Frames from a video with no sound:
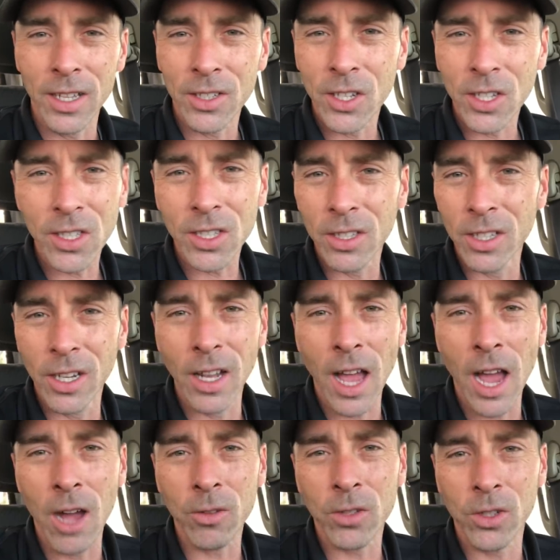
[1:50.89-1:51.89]
it's just a little
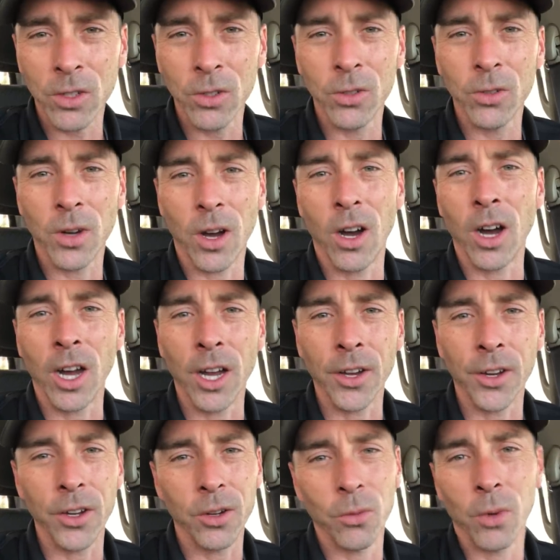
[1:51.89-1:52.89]
how-to
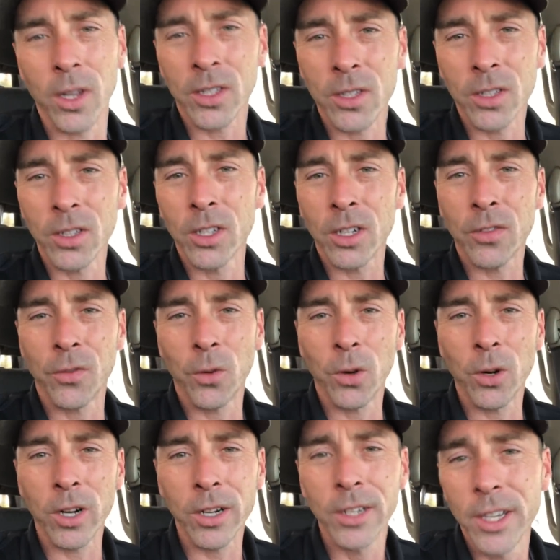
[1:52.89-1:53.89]
on what to look
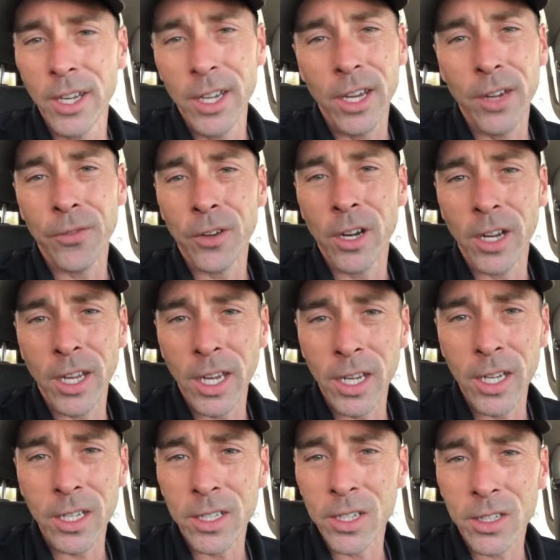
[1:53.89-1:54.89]
for if you're going to get
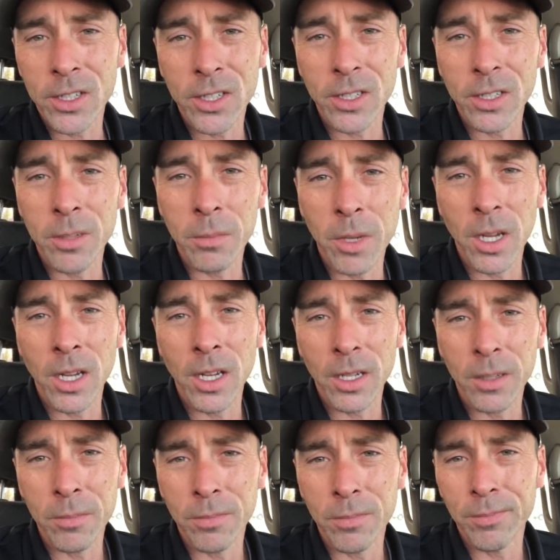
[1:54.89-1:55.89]
into some uh,